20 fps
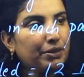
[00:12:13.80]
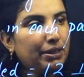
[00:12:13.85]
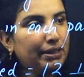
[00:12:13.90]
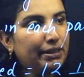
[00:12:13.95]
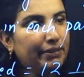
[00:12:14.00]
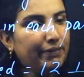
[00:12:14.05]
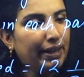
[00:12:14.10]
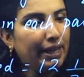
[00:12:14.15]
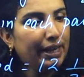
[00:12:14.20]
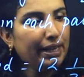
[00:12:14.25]

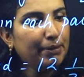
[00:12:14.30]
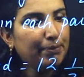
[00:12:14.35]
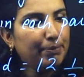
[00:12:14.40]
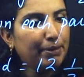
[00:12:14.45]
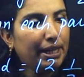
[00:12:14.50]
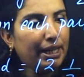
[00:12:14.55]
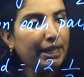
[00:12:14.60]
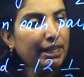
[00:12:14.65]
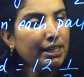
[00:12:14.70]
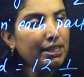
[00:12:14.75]
divided
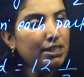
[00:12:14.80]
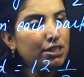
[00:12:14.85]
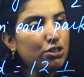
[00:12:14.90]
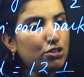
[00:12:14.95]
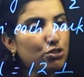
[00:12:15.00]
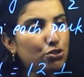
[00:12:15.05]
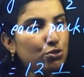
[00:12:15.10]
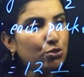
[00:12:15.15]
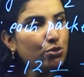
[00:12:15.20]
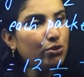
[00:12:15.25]
by
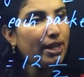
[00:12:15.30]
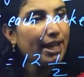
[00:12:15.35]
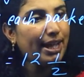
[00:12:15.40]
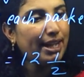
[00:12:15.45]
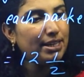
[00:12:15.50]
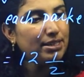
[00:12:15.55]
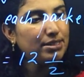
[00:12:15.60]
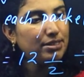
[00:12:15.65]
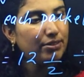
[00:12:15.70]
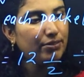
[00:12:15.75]
2
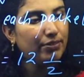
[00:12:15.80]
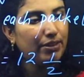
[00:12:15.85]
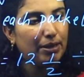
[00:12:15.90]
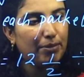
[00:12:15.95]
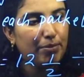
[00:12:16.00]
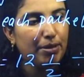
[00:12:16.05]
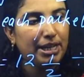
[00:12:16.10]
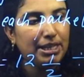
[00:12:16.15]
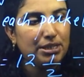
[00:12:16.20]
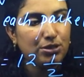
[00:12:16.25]
and
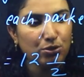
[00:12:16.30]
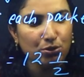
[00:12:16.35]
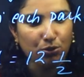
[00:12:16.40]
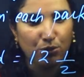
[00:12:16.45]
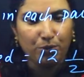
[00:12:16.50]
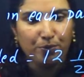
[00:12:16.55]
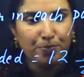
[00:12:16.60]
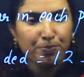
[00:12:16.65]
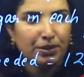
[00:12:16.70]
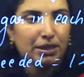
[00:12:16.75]
1 by 2
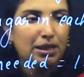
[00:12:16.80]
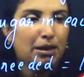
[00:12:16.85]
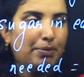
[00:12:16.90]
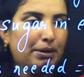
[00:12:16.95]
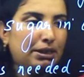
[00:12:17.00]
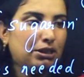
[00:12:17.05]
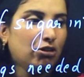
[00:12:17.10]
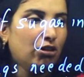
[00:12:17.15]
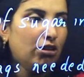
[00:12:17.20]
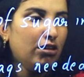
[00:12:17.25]
appa
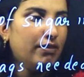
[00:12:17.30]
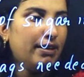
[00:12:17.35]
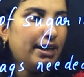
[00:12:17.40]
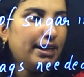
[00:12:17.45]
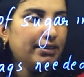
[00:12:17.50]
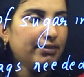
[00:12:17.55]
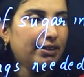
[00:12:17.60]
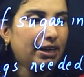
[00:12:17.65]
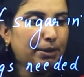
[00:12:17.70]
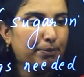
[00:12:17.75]
12
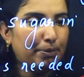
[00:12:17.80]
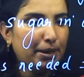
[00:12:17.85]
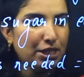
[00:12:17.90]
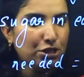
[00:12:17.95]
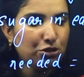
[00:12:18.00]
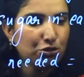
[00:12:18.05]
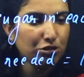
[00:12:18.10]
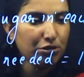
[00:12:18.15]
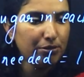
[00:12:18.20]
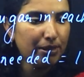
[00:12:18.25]
and 1 by
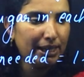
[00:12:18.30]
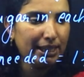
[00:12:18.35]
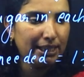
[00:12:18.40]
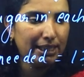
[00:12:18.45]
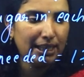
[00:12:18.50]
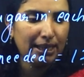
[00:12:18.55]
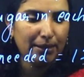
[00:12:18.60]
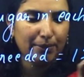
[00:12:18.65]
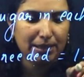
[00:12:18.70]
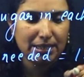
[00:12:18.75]
2 nu
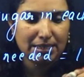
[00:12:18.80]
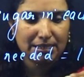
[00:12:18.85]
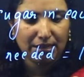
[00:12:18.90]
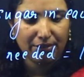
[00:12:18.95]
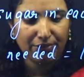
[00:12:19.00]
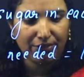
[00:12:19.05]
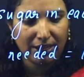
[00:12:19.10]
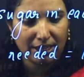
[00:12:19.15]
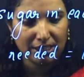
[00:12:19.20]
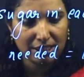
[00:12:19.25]
parayunnane mixed
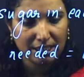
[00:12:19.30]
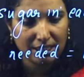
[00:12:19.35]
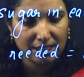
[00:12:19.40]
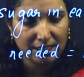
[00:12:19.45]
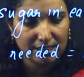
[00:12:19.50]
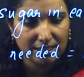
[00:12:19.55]
fraction